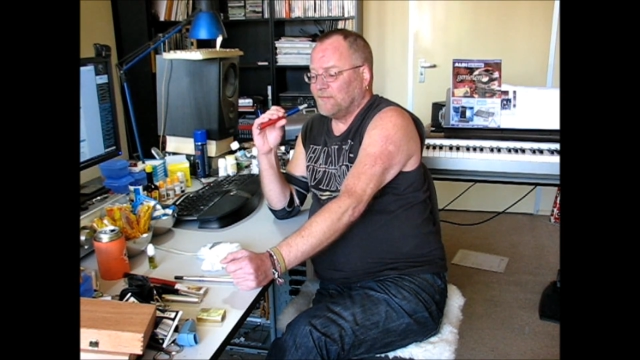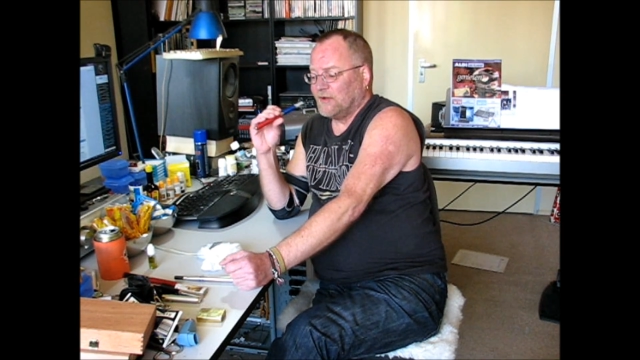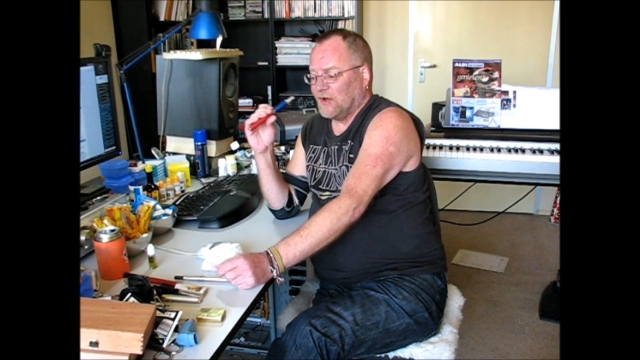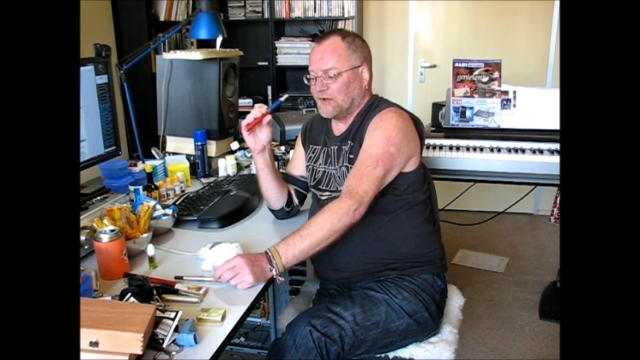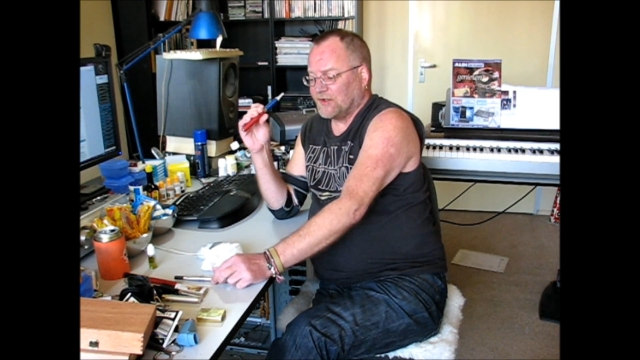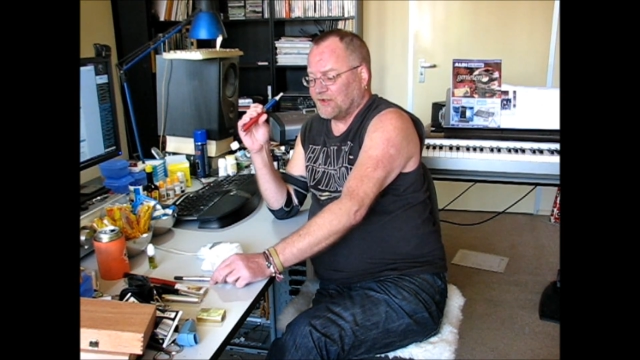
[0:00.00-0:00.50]

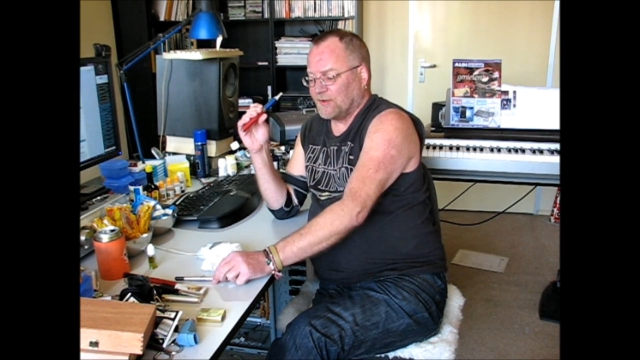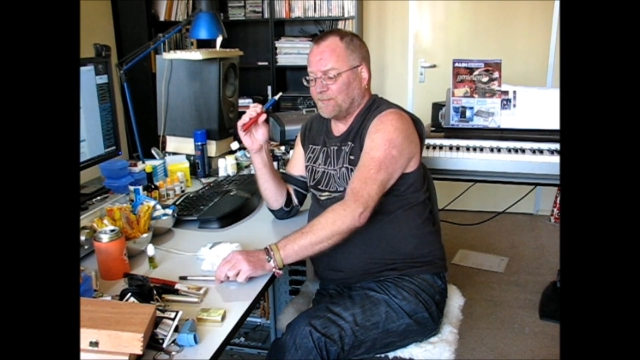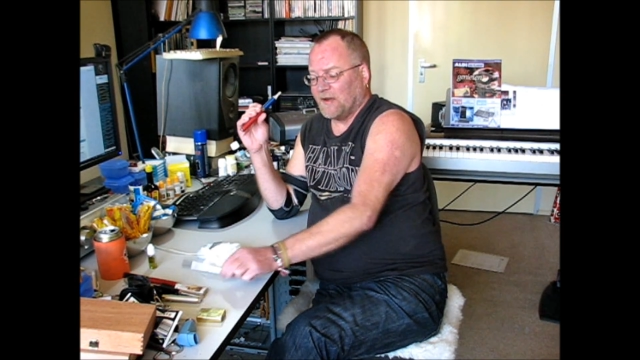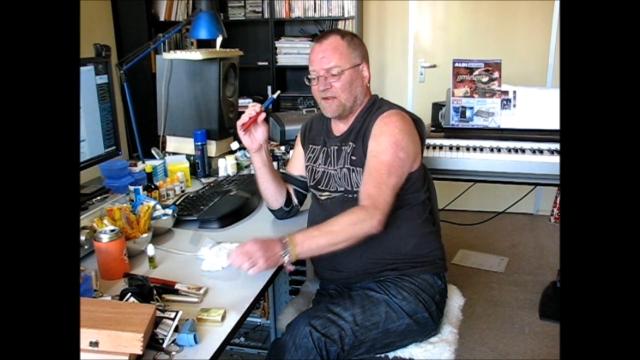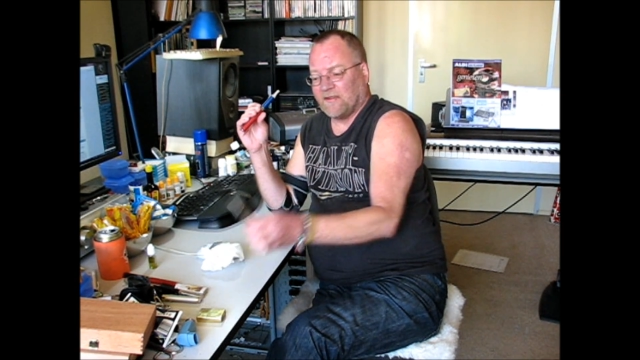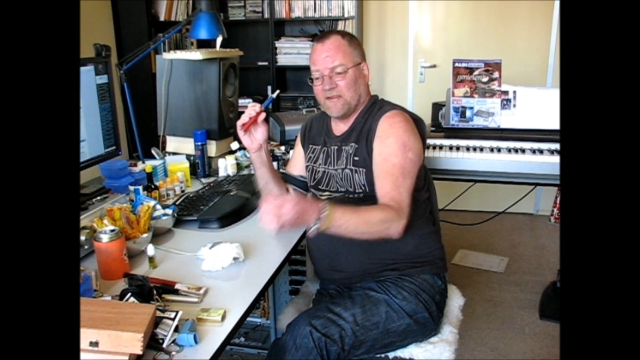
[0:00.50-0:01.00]
because it's a
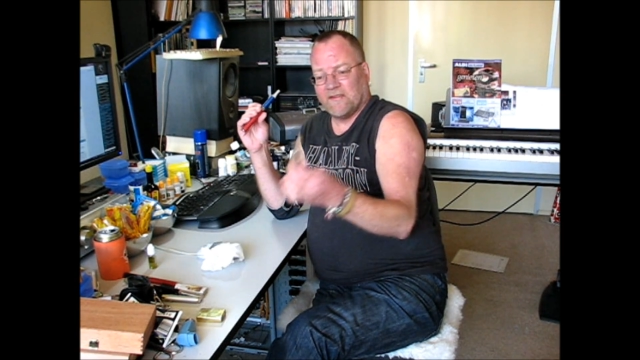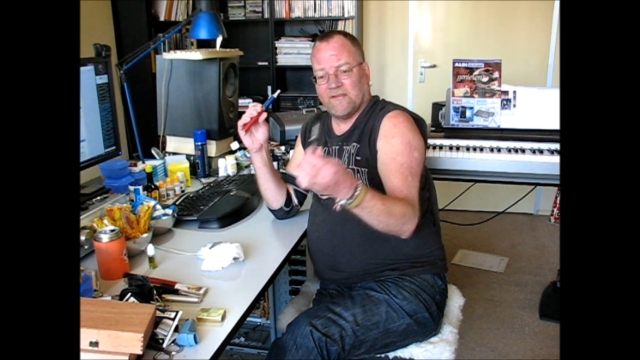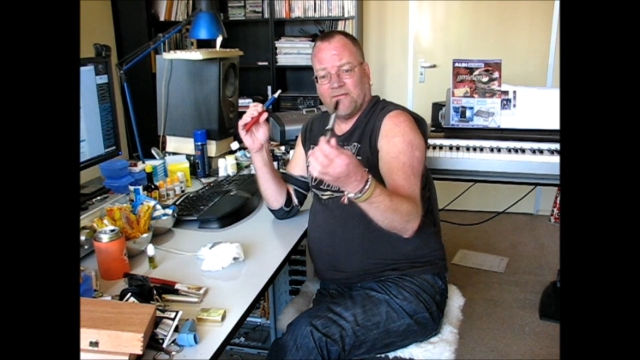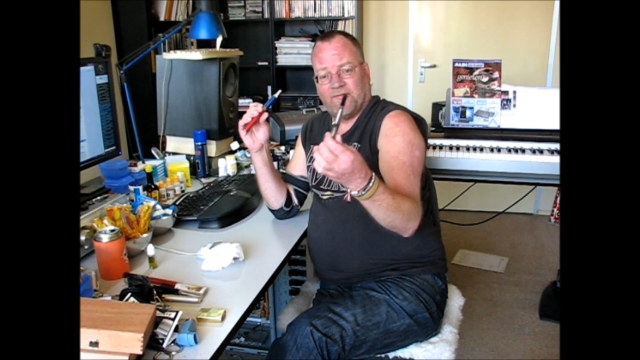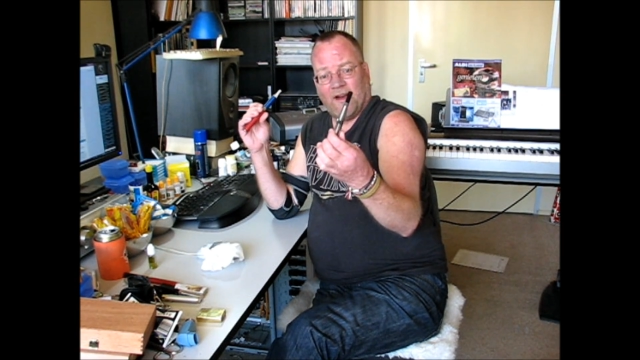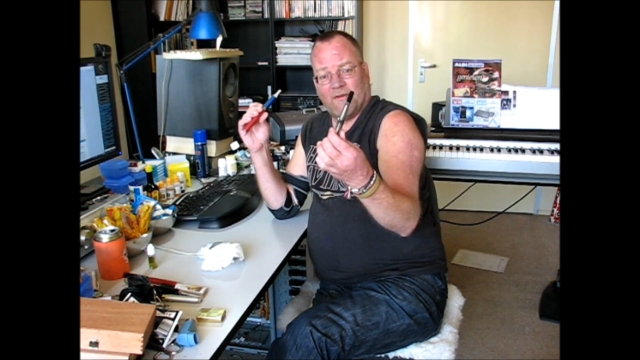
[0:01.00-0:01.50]
bit
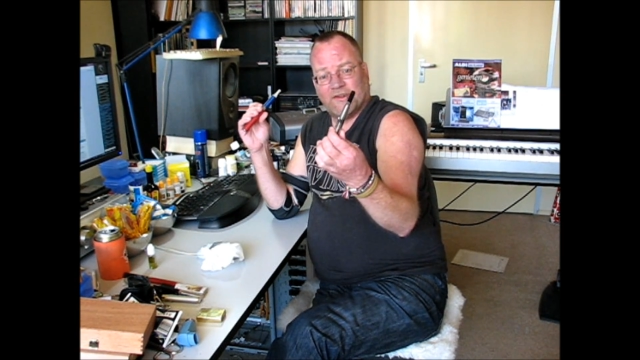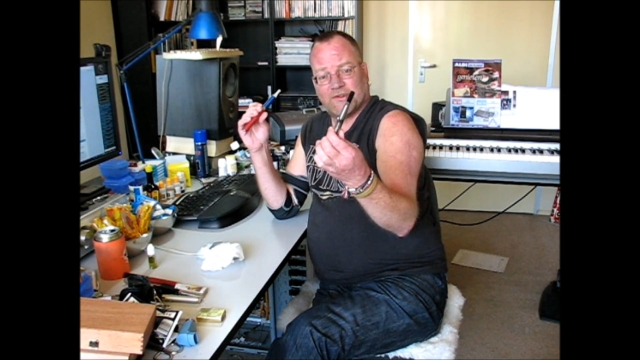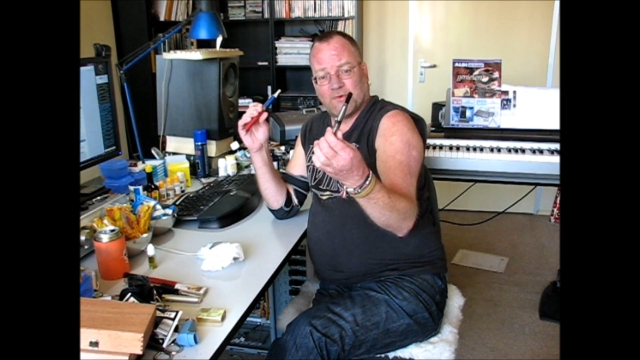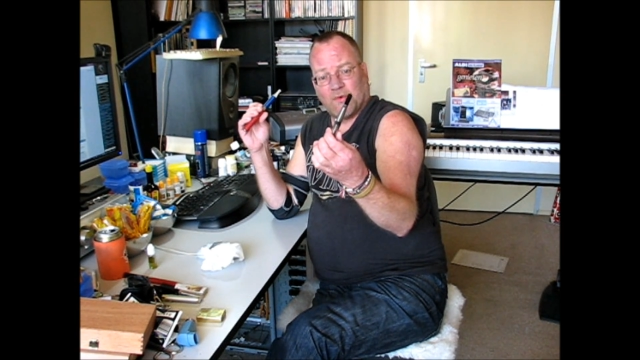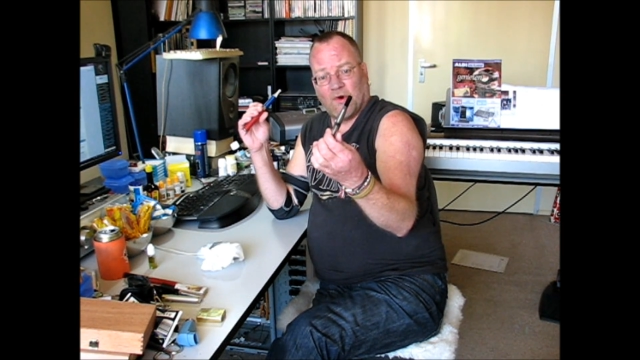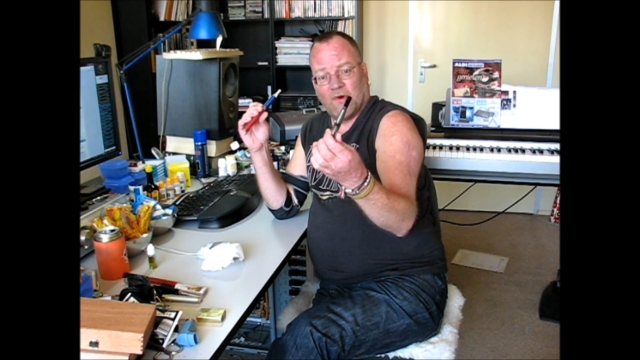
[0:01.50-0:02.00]
very
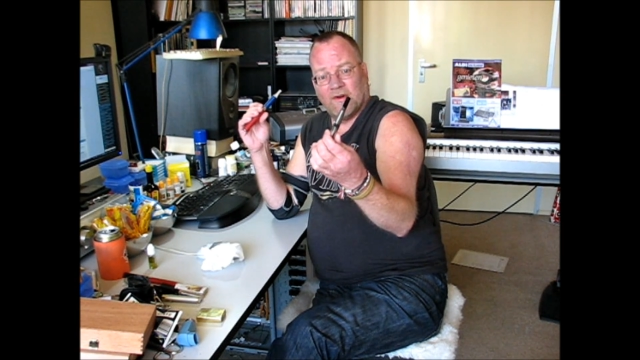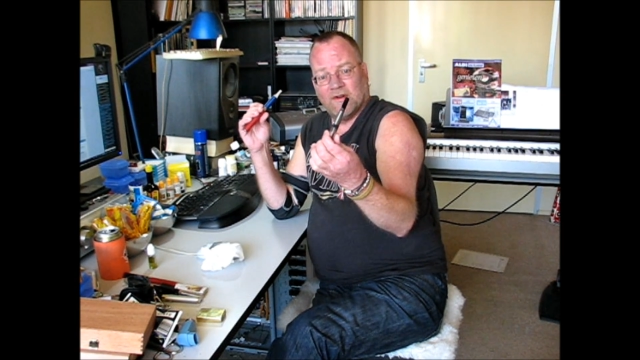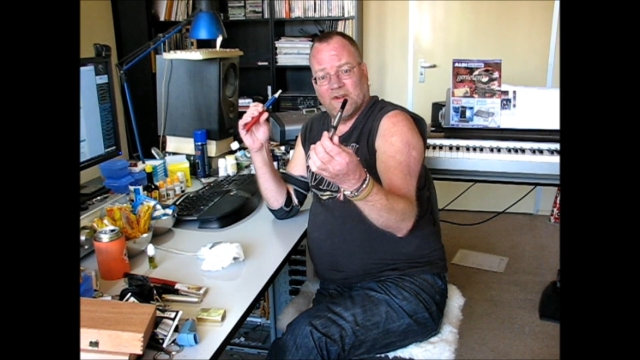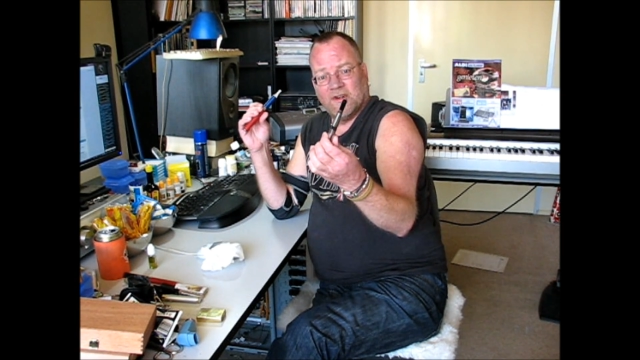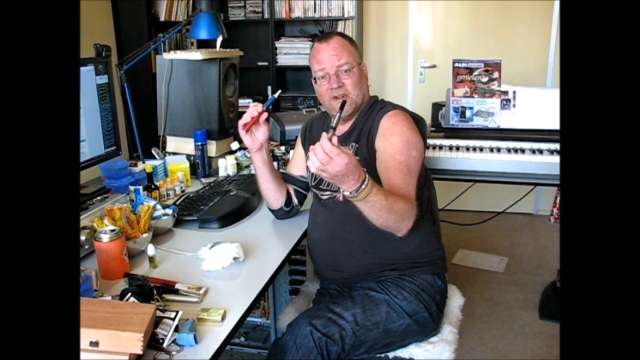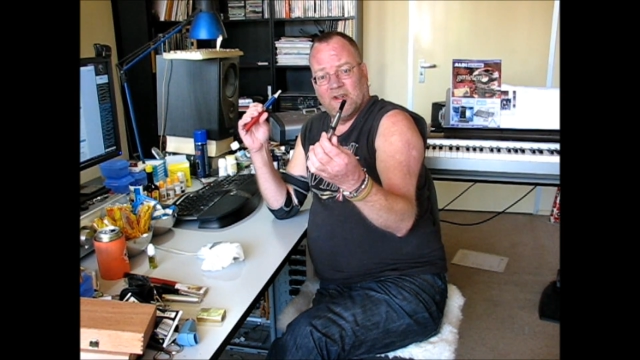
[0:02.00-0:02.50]
strong
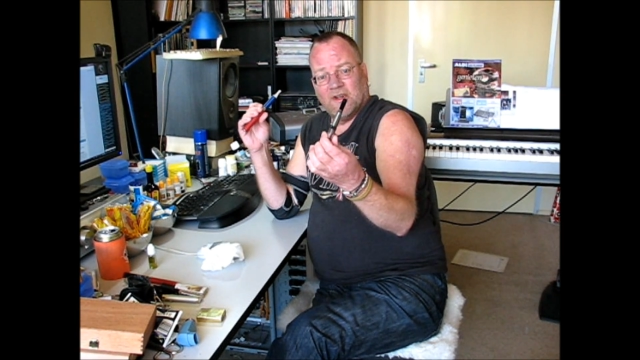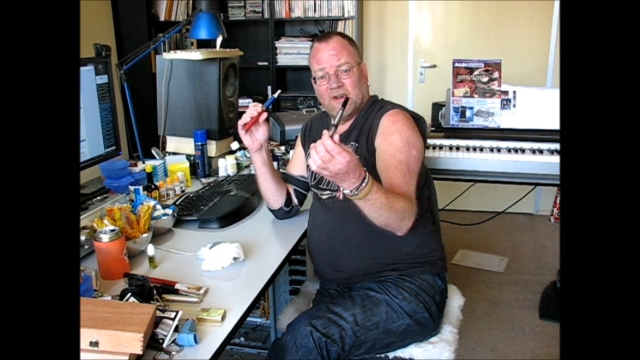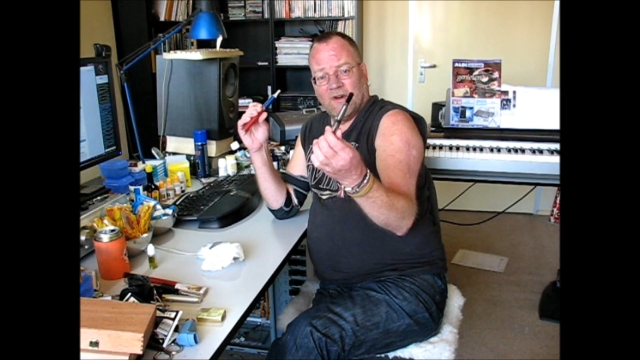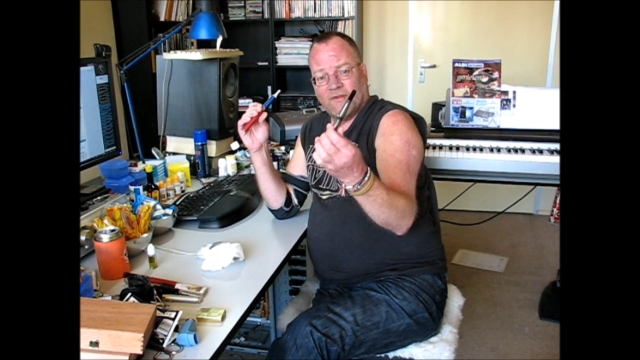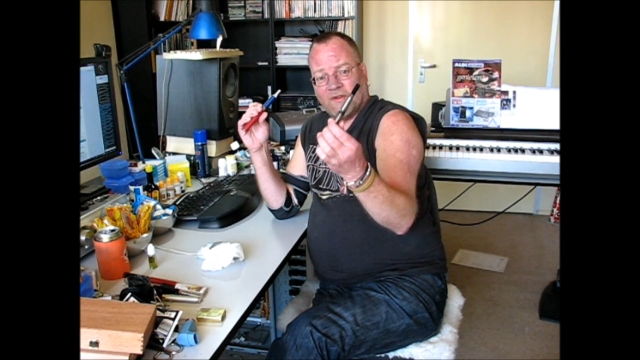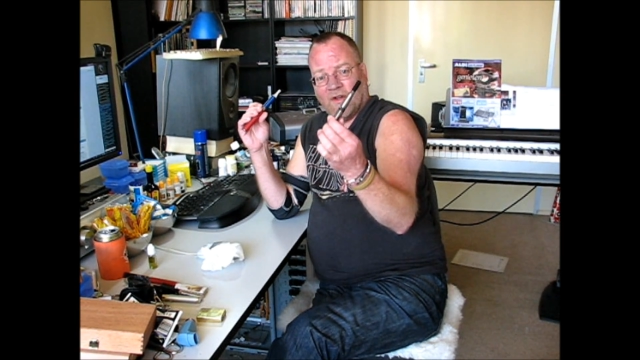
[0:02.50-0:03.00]

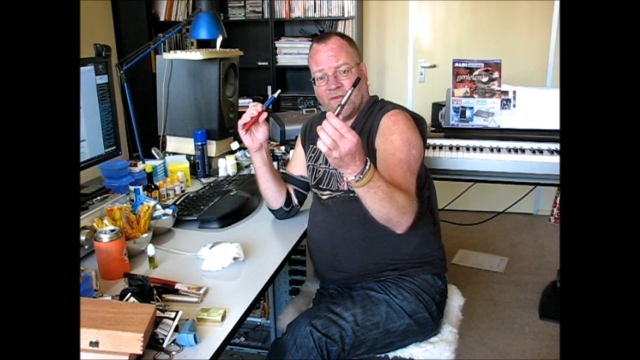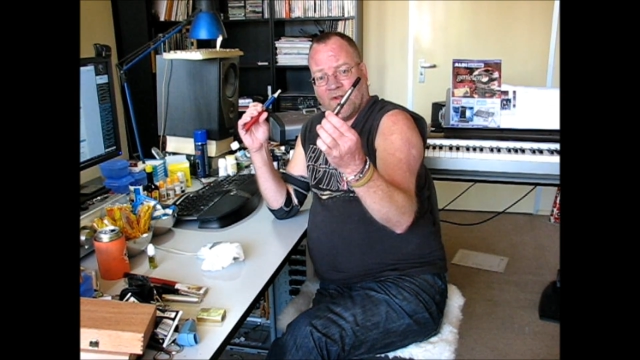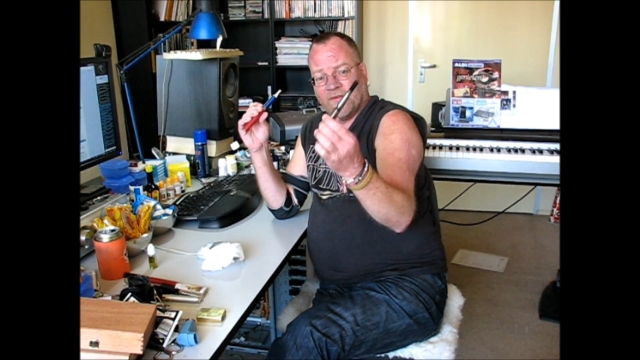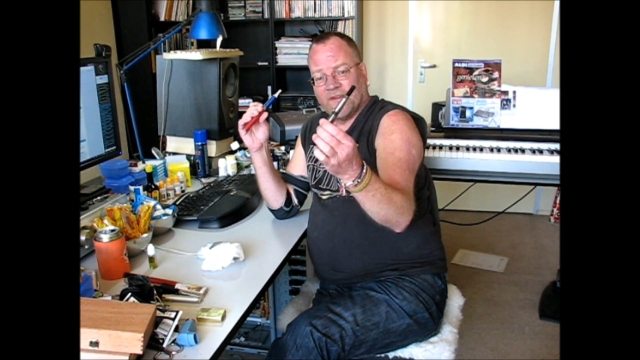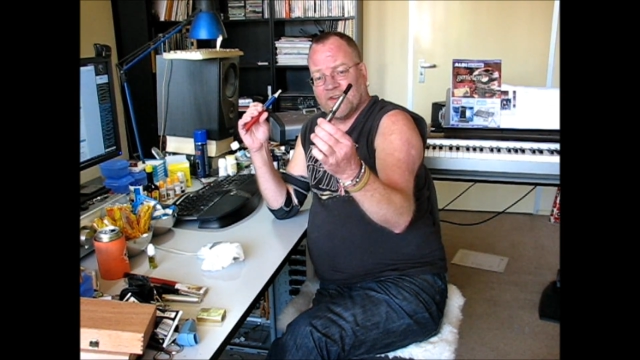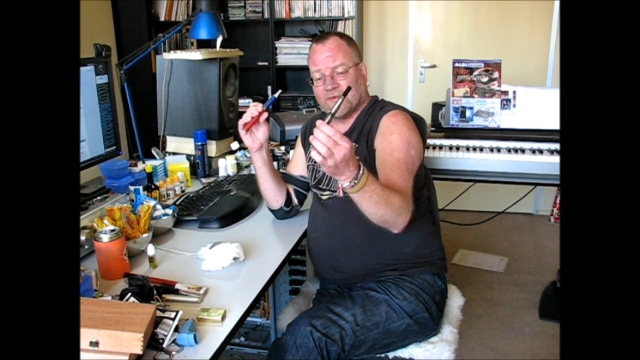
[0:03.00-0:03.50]

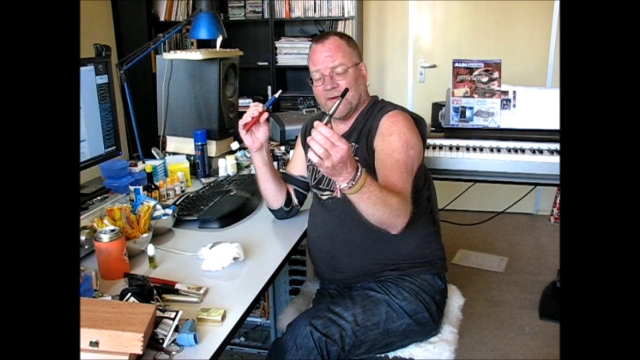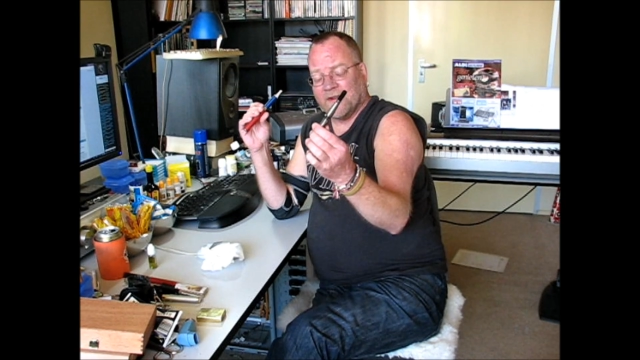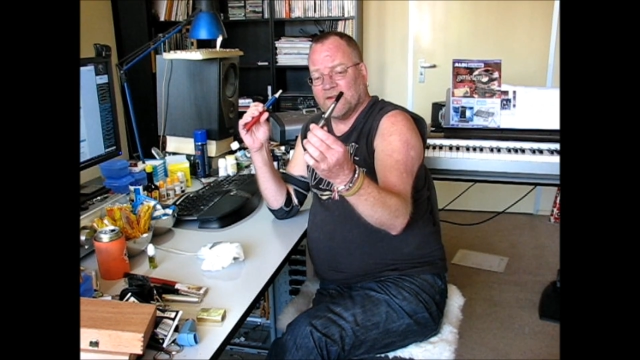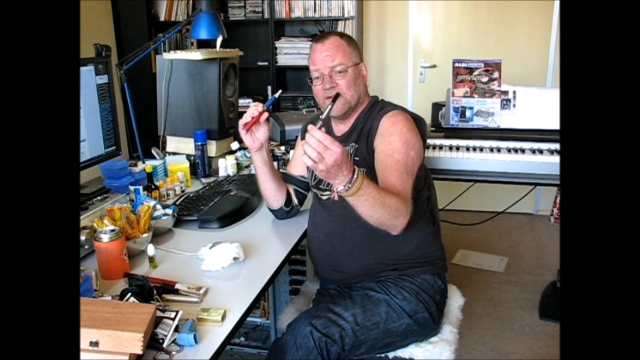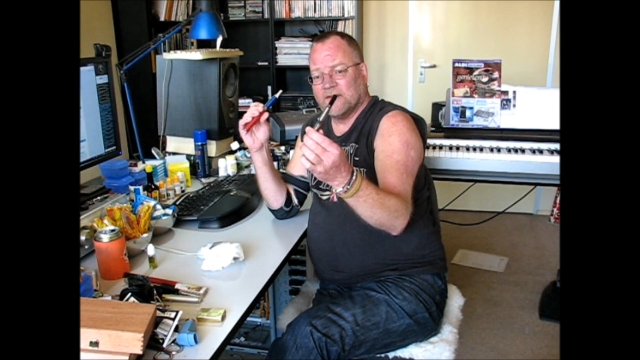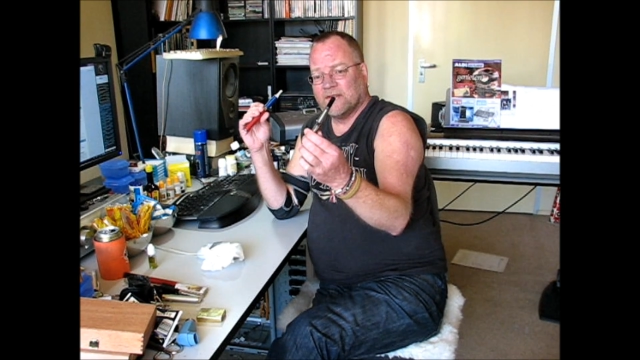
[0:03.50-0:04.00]
on this one,